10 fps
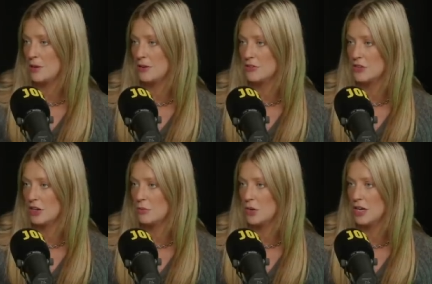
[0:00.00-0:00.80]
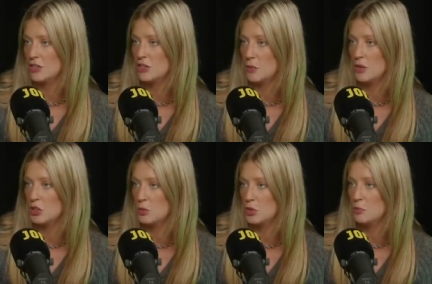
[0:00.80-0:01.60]
period of time where
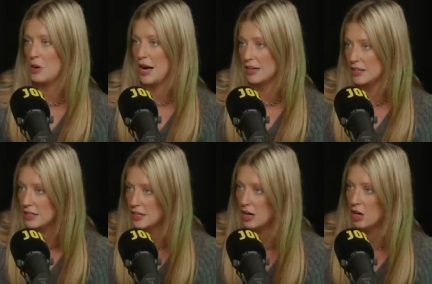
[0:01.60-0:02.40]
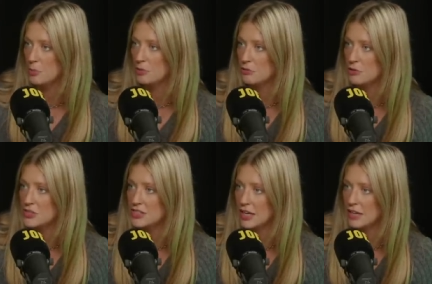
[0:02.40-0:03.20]
sewage would back up through
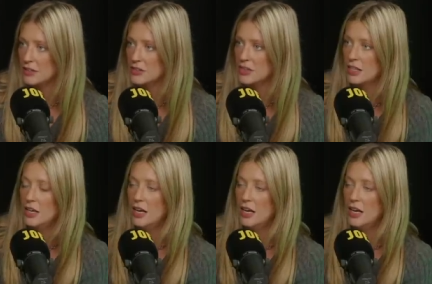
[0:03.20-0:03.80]
the sinks